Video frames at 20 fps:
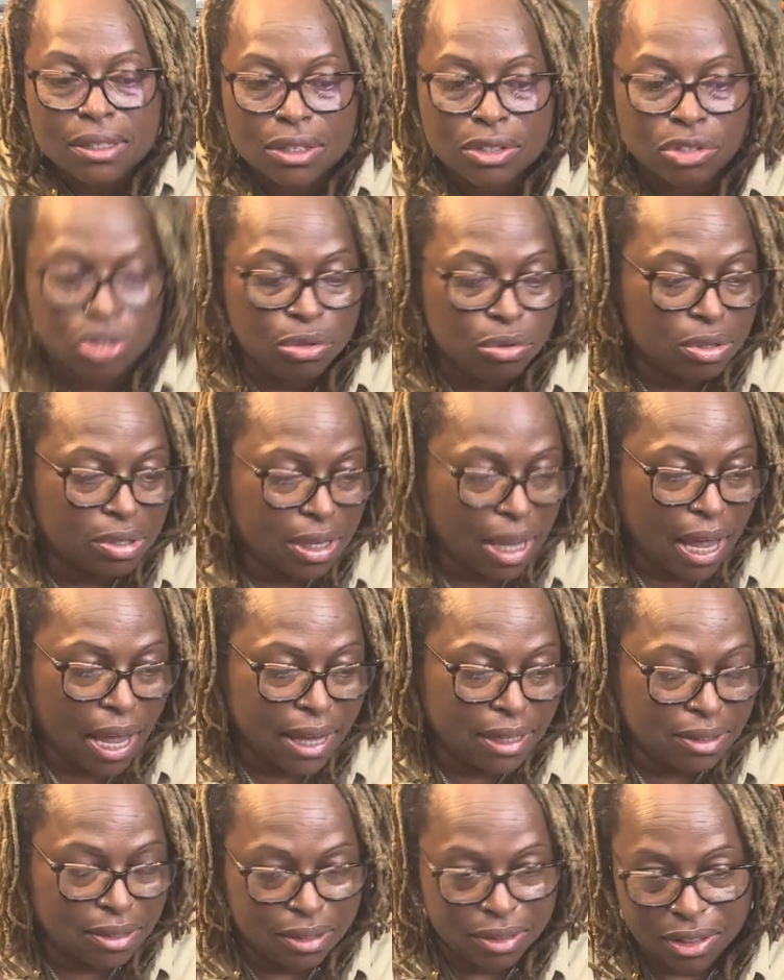2
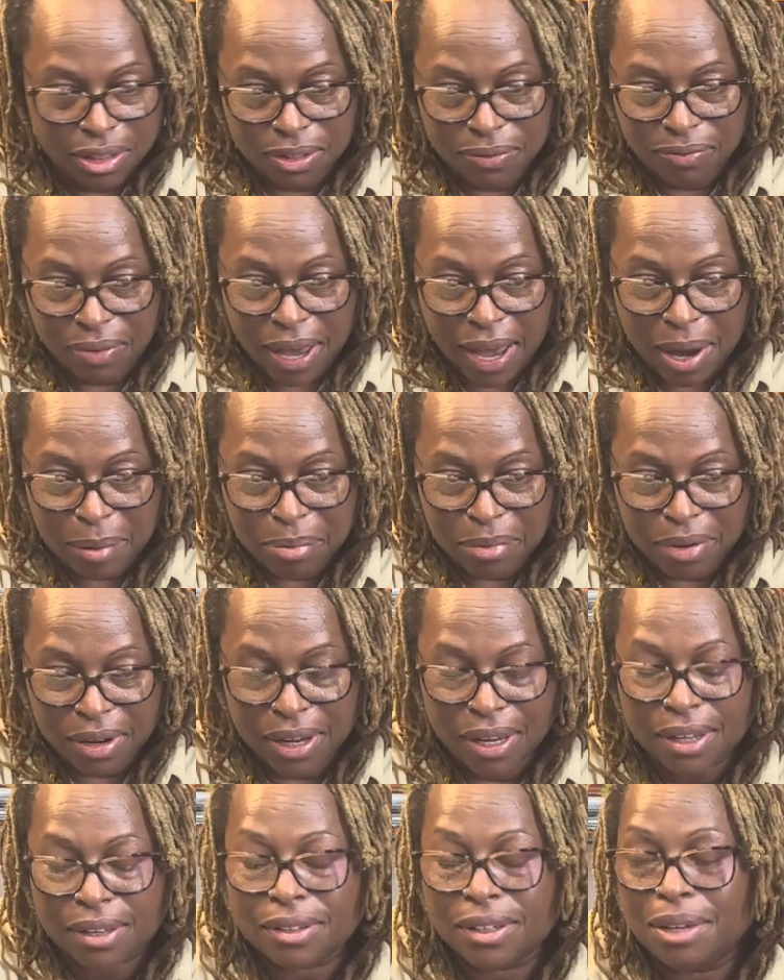sides to this
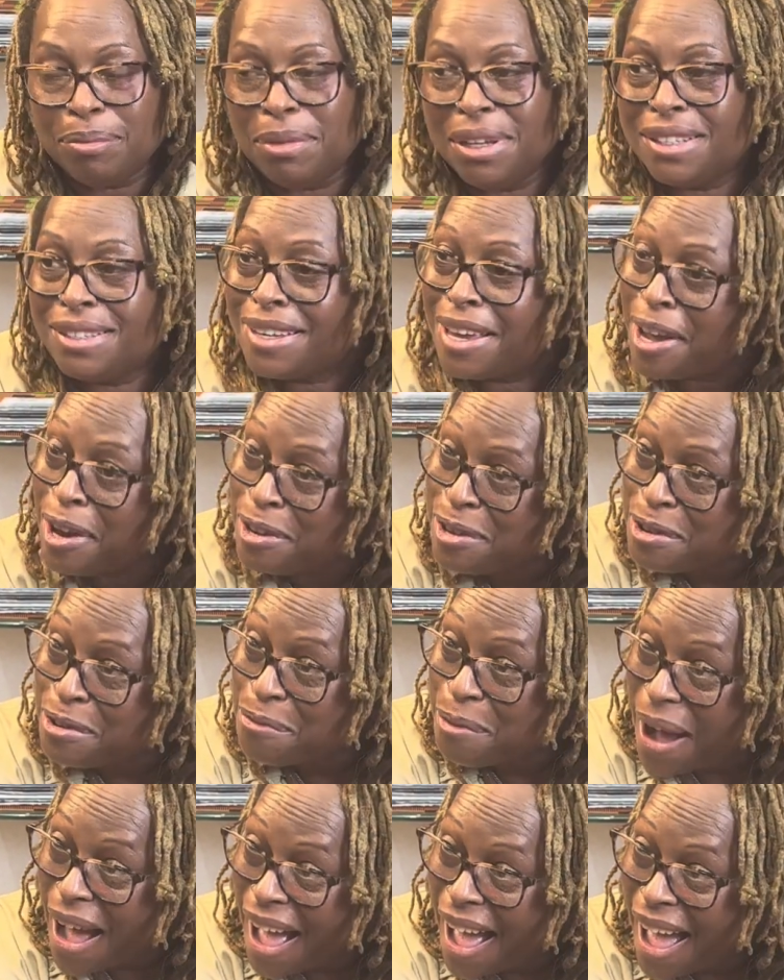fabric? Let me tell you
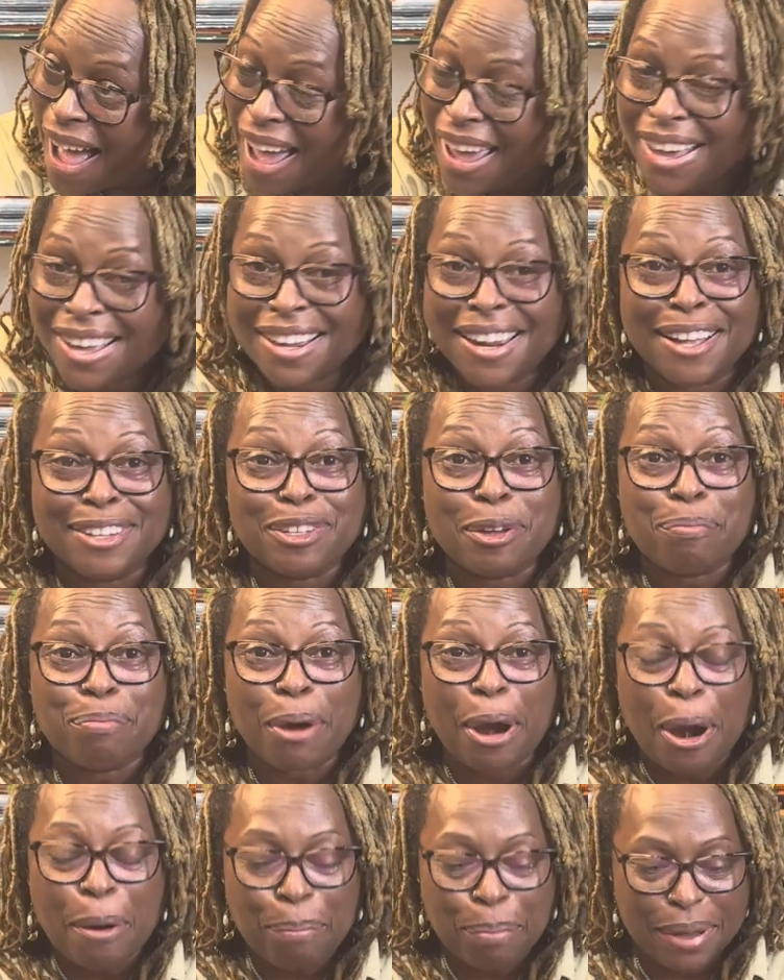why. It has a
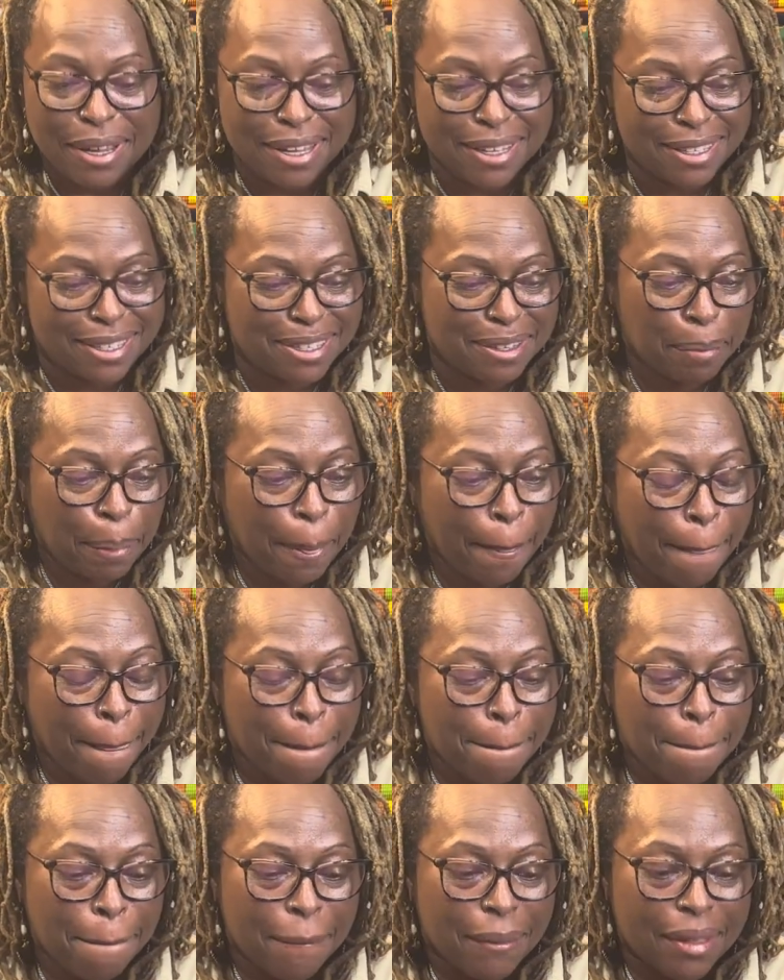purpose.
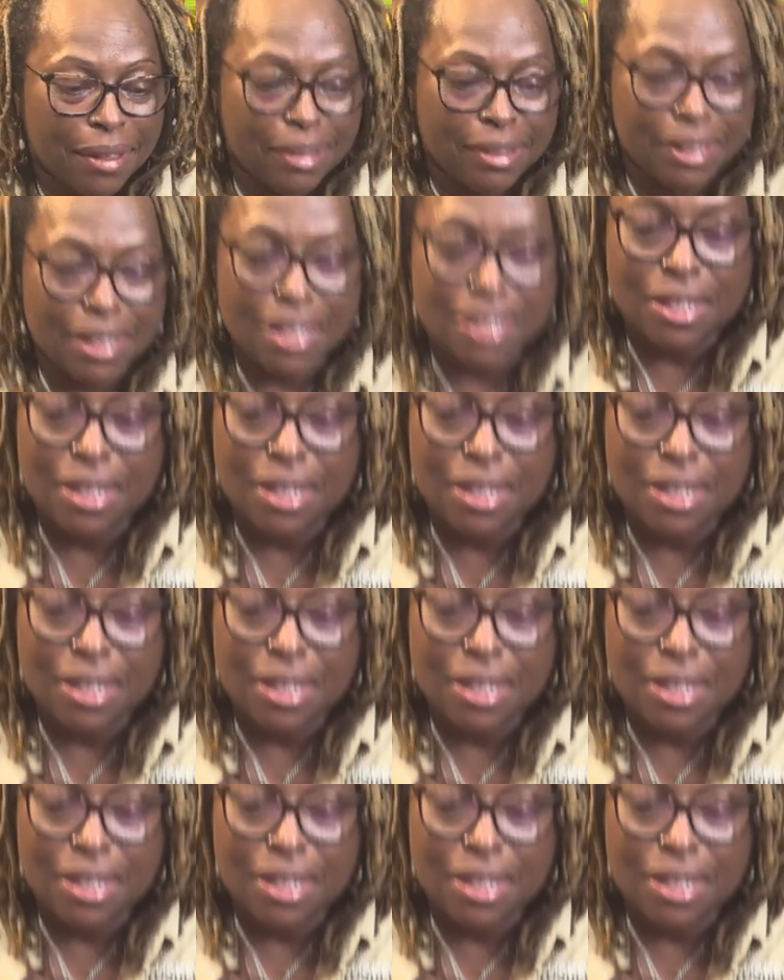This